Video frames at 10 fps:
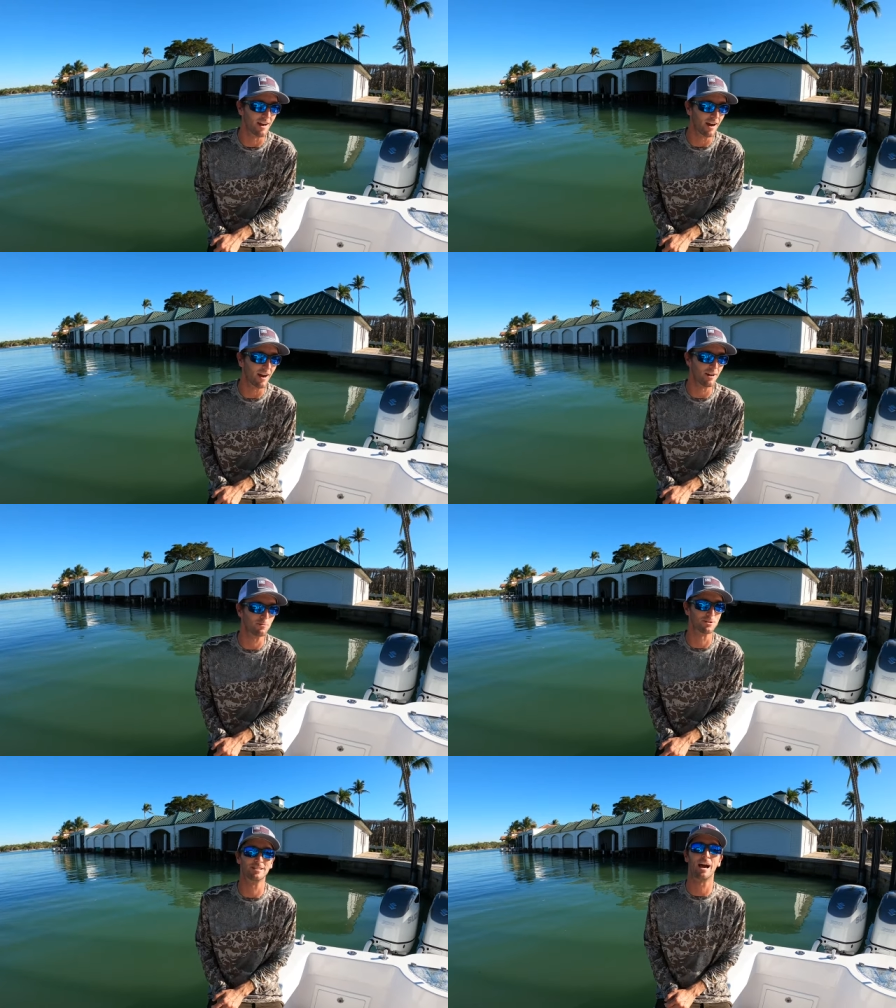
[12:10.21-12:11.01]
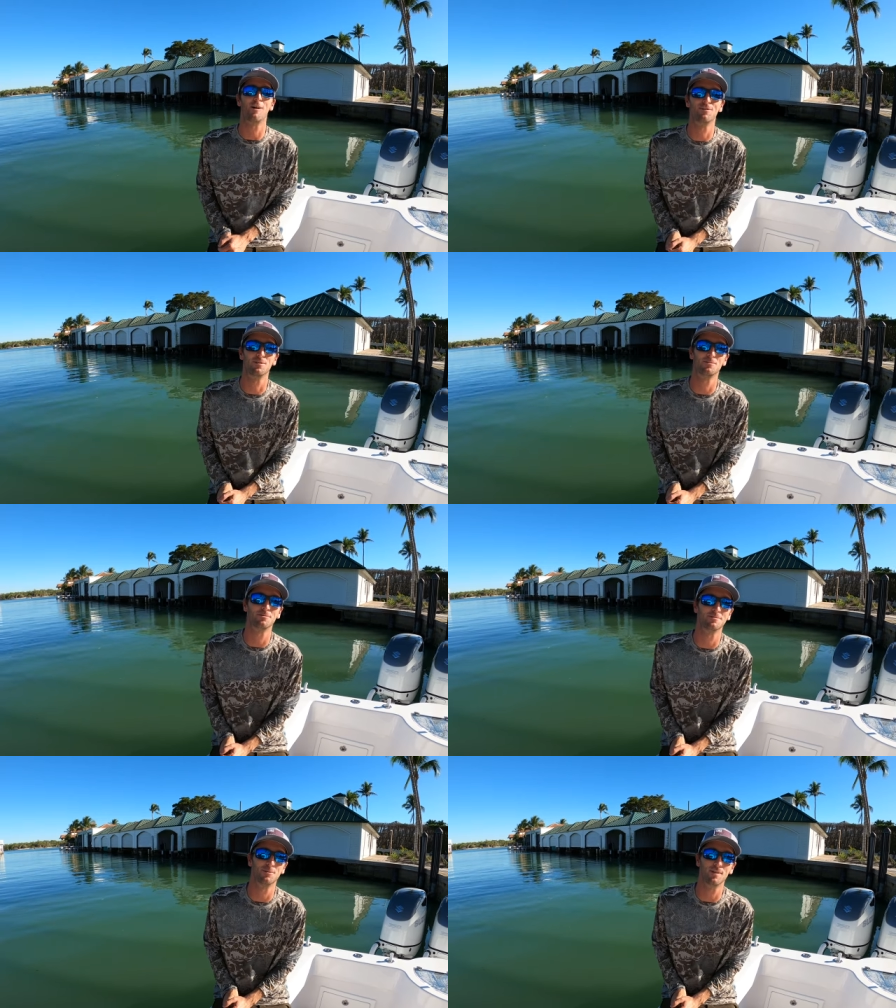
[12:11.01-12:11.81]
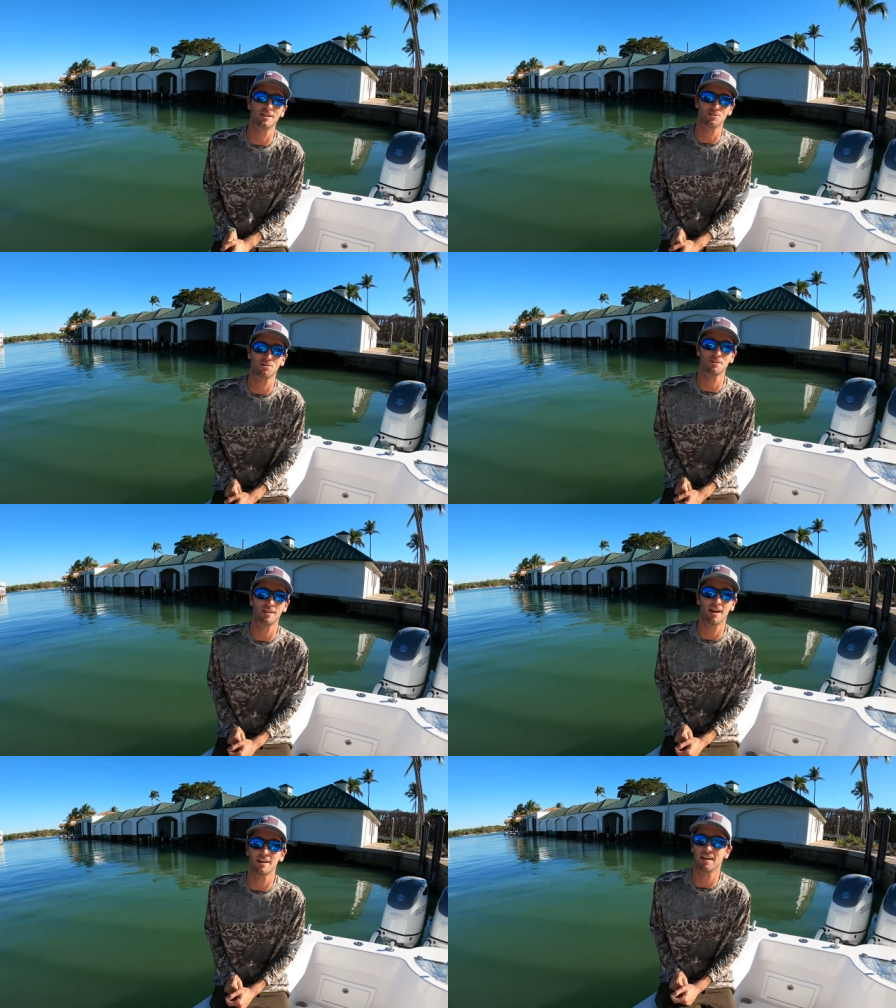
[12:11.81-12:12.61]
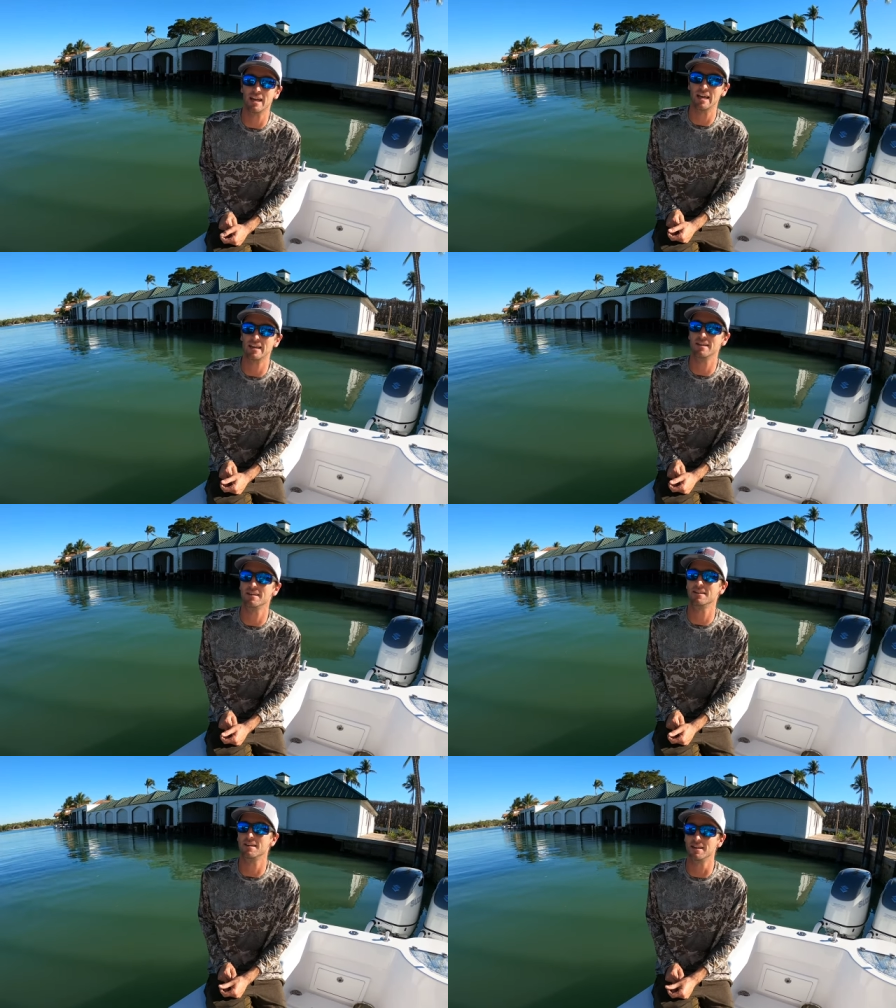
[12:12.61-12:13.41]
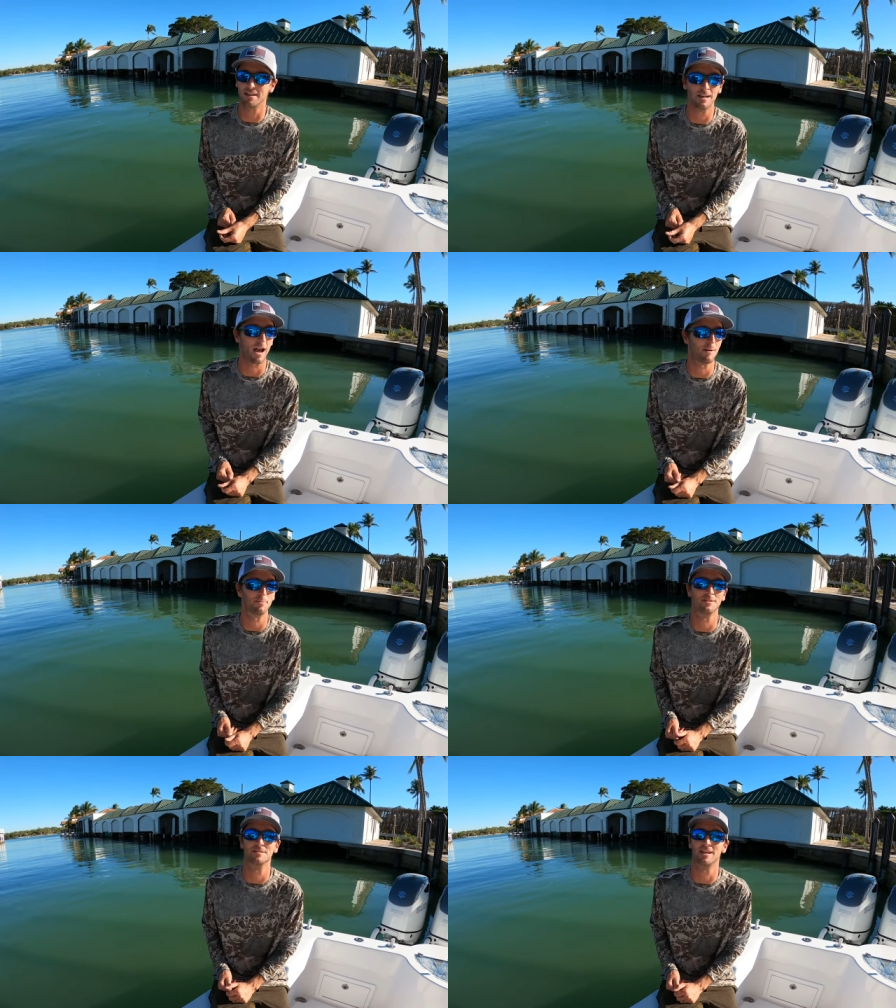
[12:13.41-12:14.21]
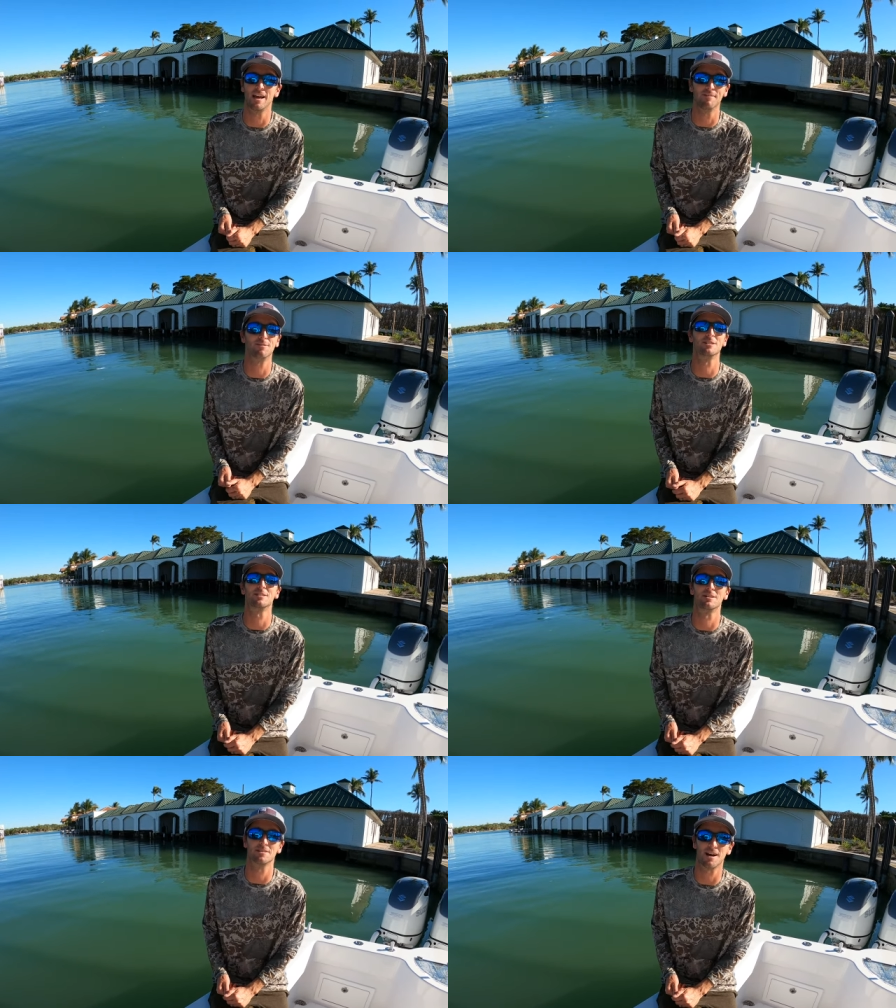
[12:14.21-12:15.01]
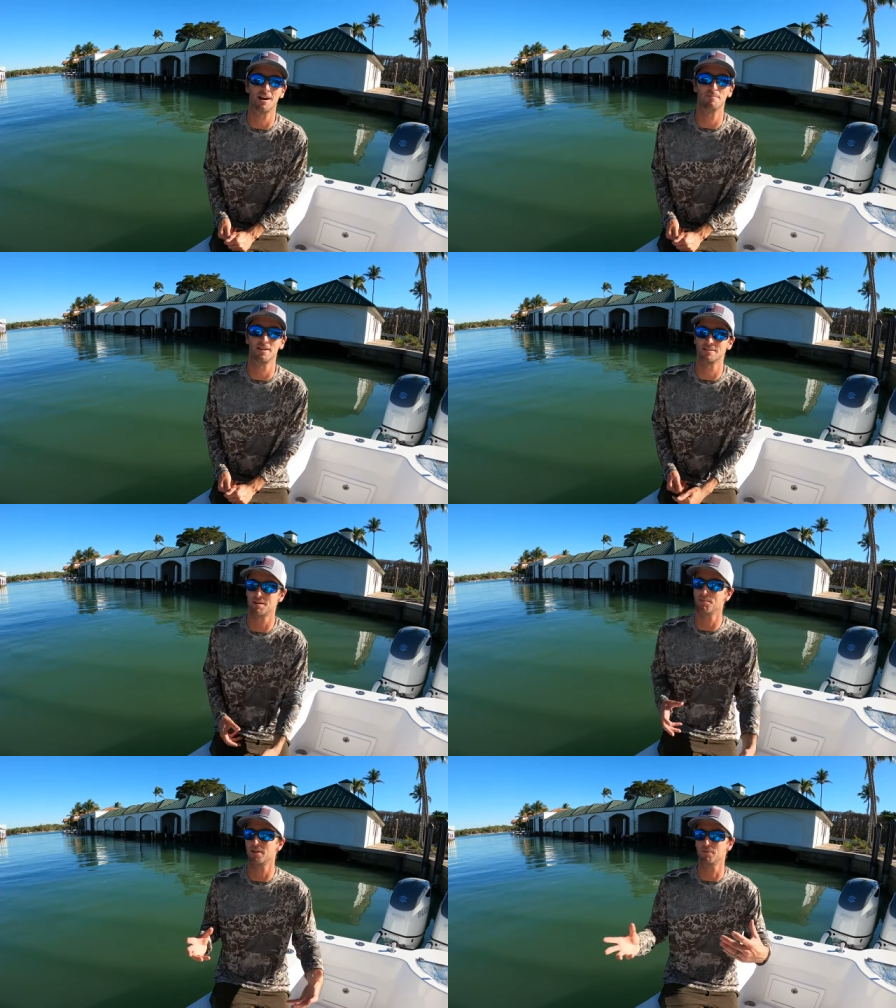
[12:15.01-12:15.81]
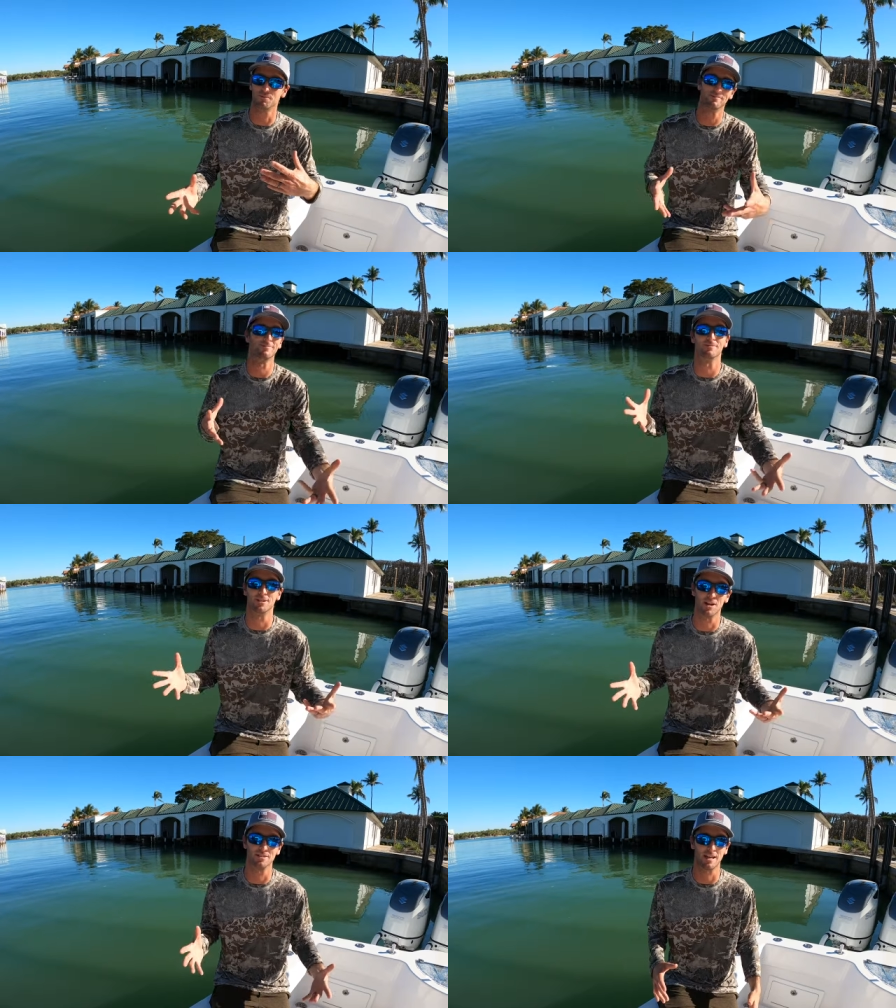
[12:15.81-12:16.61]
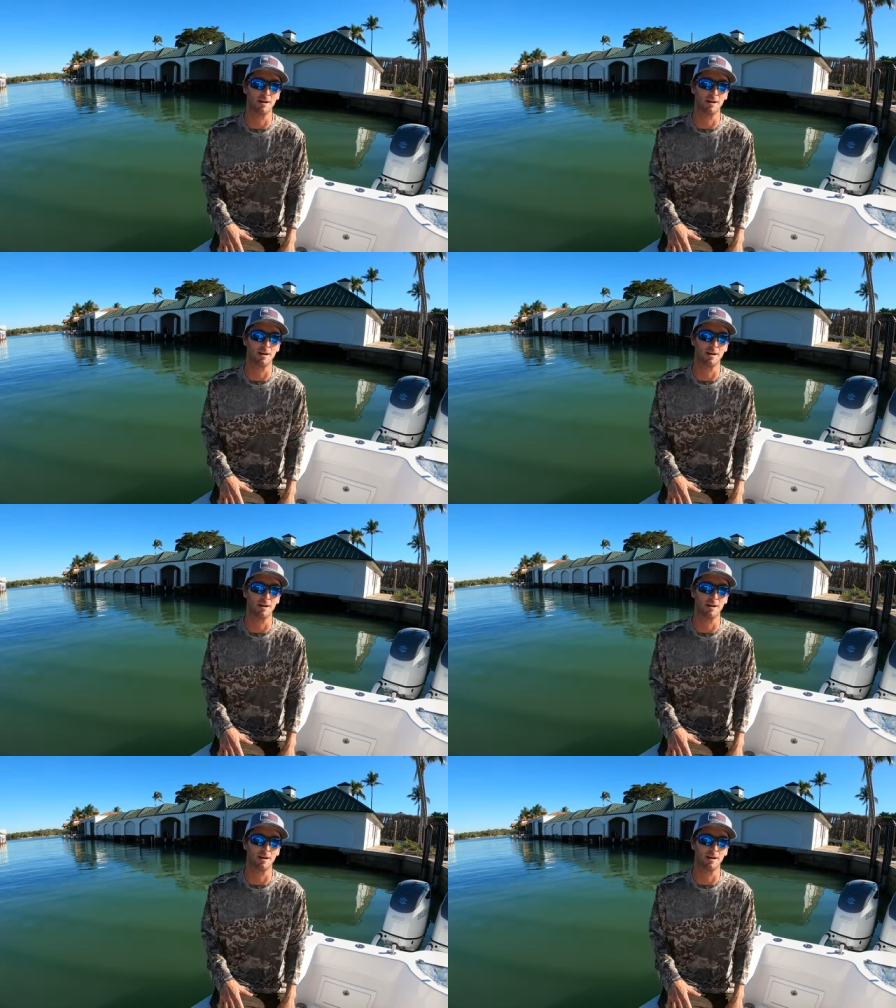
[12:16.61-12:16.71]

I was doubtful when they told me that, and it happens every single time that something does